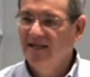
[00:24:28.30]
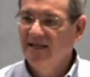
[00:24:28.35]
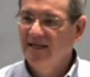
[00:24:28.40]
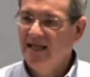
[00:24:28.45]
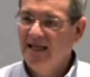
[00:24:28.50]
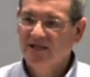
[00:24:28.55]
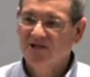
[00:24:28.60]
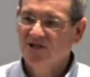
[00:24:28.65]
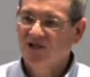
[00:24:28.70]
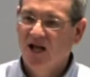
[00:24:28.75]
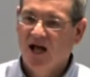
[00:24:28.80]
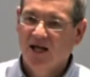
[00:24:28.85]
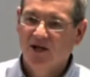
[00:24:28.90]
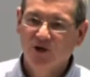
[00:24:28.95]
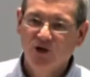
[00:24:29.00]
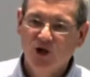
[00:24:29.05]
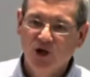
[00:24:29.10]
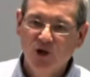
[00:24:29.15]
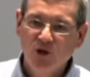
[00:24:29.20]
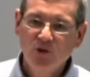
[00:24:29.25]
That's not
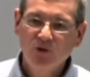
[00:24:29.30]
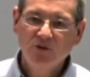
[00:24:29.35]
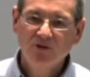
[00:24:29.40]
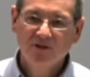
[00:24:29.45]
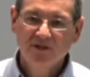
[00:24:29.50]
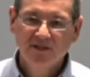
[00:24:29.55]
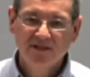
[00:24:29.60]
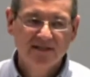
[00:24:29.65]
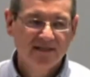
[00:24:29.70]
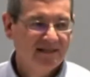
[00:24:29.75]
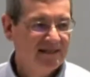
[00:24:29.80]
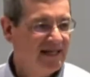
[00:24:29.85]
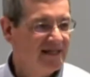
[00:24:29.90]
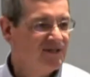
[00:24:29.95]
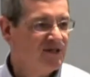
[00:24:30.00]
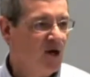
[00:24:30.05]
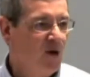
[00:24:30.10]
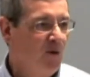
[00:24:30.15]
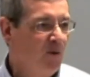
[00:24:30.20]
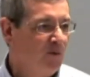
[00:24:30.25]
new,
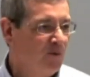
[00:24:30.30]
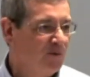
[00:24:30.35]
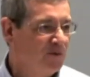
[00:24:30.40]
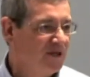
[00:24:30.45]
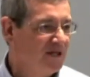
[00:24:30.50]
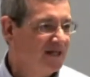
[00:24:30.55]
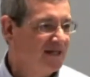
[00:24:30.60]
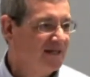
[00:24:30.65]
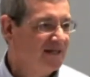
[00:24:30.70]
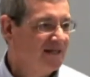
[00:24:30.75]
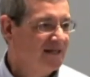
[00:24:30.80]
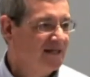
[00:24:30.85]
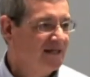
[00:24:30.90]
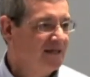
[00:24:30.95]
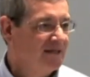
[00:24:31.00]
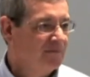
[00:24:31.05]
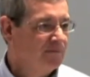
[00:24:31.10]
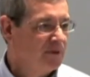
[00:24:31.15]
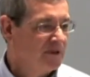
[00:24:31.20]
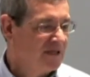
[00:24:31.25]
that's old.
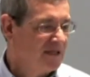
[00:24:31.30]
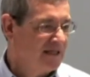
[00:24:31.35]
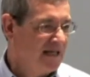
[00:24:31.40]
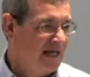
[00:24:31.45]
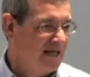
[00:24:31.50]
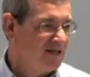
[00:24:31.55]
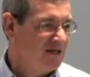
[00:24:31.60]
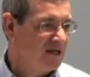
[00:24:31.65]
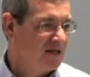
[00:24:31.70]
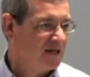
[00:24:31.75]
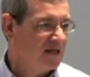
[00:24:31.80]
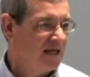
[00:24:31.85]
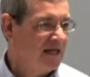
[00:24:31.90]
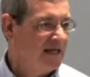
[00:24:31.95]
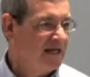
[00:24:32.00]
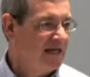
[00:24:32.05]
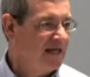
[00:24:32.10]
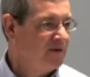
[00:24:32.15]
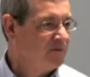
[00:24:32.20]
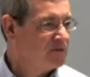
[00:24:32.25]
But to that young
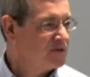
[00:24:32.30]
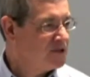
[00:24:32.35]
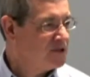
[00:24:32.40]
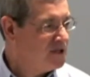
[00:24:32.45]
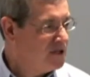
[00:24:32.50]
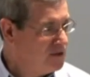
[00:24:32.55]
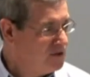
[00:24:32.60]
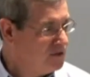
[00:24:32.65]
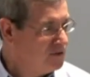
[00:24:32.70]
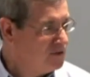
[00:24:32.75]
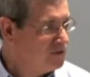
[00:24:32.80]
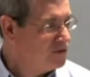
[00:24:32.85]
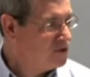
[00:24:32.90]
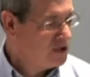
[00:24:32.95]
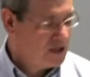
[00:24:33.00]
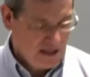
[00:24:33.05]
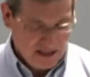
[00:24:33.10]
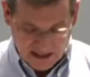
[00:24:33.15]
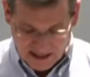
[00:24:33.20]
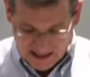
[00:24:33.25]
lady, it was new.
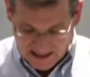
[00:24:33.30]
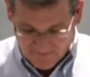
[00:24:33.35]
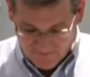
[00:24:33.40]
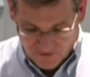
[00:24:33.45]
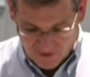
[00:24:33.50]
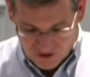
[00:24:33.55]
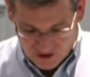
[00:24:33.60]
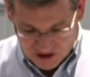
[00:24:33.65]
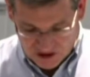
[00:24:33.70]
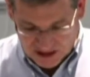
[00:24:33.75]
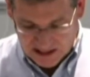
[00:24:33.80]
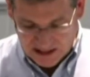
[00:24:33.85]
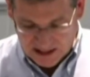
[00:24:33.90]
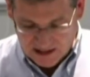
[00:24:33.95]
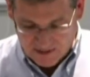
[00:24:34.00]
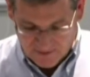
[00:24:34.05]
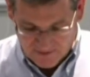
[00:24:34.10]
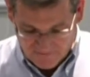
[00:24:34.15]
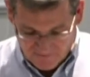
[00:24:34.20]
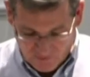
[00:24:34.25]
She had never seen
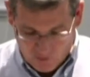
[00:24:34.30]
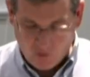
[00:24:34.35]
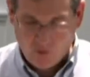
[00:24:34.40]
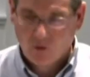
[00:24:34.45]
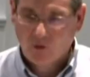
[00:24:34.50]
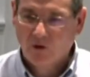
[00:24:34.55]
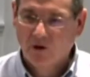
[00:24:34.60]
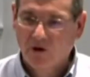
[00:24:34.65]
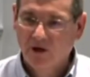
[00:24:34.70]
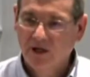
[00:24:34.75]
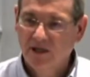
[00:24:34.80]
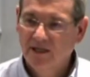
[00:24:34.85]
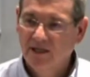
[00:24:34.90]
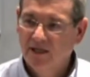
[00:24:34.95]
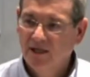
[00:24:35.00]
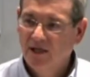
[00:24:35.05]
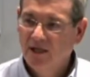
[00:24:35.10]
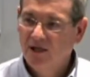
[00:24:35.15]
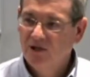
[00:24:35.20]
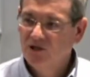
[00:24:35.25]
it before,
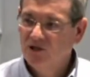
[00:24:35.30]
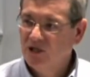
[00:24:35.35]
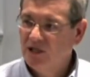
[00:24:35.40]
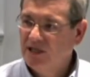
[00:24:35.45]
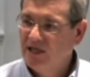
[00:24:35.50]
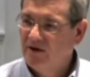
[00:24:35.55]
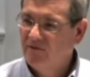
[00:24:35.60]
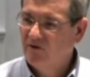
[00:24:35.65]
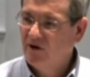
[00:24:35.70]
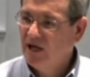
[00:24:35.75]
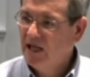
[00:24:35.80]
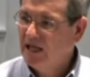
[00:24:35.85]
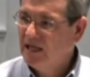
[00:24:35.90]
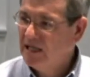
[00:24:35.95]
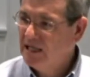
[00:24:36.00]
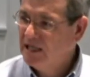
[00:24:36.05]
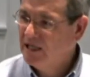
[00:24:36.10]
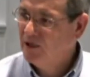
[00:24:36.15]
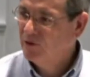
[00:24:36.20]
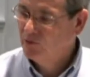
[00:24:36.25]
she had never had
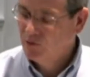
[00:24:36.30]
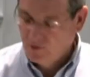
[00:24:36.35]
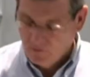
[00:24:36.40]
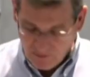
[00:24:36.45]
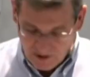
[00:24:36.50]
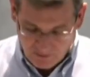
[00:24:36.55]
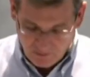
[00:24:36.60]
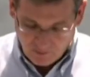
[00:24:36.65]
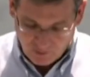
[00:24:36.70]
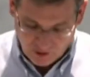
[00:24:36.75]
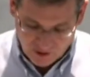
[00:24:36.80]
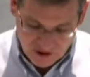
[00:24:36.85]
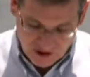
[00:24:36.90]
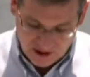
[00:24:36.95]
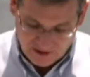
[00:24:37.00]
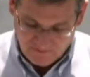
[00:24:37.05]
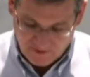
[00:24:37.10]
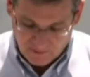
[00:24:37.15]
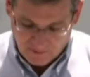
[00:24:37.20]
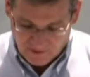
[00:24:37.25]
any remembrance
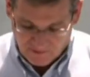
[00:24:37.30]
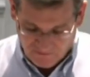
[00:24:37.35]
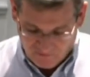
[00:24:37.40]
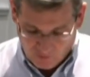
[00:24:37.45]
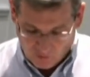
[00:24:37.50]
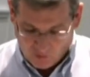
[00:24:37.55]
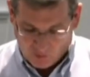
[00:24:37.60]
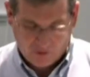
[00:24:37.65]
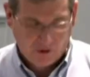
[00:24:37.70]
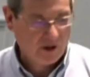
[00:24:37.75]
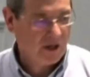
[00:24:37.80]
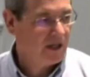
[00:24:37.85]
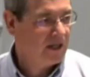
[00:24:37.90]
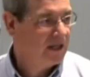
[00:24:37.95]
of it before.